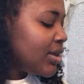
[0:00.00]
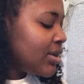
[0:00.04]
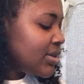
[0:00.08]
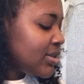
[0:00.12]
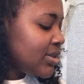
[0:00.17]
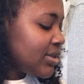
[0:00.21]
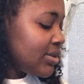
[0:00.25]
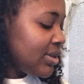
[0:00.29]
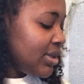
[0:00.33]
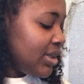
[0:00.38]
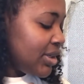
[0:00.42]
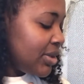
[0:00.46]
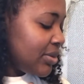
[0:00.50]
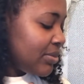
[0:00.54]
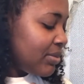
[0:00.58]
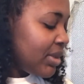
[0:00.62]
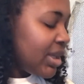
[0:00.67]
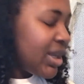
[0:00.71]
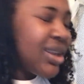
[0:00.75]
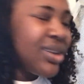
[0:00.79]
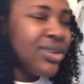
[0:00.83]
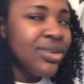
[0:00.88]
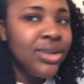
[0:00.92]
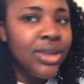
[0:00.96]
So yeah.
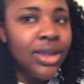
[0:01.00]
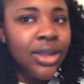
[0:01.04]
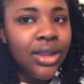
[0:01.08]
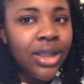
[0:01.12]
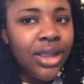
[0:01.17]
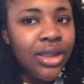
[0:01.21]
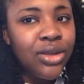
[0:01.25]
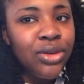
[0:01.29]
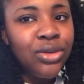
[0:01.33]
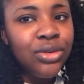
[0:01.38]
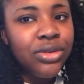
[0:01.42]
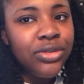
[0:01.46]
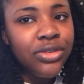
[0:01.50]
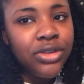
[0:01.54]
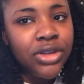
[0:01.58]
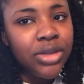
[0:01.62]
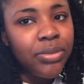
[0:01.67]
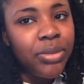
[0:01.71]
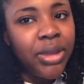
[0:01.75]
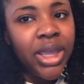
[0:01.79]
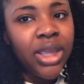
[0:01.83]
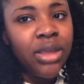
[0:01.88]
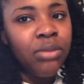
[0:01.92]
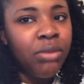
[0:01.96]
And I know y'all like, who the fuck
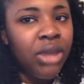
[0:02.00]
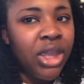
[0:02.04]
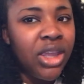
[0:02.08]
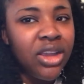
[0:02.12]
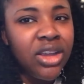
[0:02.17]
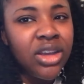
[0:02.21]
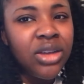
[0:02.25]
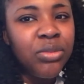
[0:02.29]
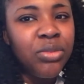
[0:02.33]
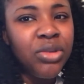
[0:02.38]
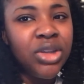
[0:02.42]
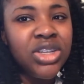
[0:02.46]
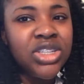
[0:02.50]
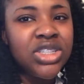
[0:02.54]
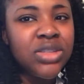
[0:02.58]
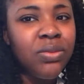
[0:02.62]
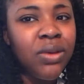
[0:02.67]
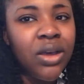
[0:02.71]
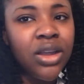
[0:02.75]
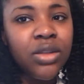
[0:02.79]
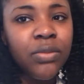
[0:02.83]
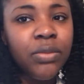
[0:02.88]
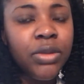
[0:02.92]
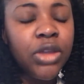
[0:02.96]
packed makeup when it's
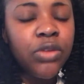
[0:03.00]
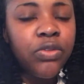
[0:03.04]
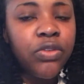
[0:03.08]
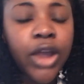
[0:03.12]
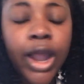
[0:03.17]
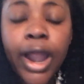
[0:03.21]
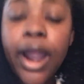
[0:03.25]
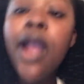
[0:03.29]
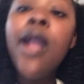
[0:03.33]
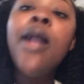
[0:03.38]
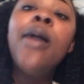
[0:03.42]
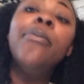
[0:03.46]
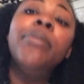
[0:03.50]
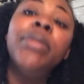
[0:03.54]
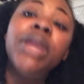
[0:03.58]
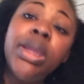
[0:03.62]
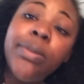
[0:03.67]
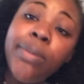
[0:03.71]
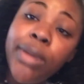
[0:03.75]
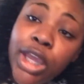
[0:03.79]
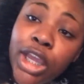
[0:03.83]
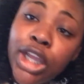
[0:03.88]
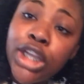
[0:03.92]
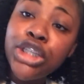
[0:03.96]
about to be a fire? Me,
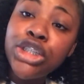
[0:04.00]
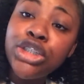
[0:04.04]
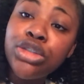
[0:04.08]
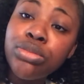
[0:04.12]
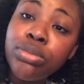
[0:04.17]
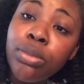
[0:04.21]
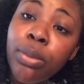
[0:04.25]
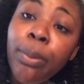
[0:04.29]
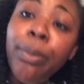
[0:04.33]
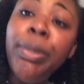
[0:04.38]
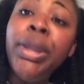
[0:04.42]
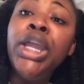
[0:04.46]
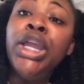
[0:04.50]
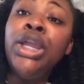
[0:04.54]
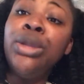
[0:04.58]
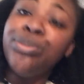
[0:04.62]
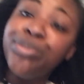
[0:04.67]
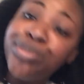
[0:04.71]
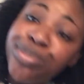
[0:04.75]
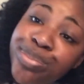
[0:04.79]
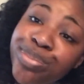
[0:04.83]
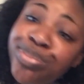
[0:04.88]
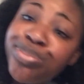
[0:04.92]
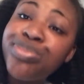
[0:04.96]
bitch. Me.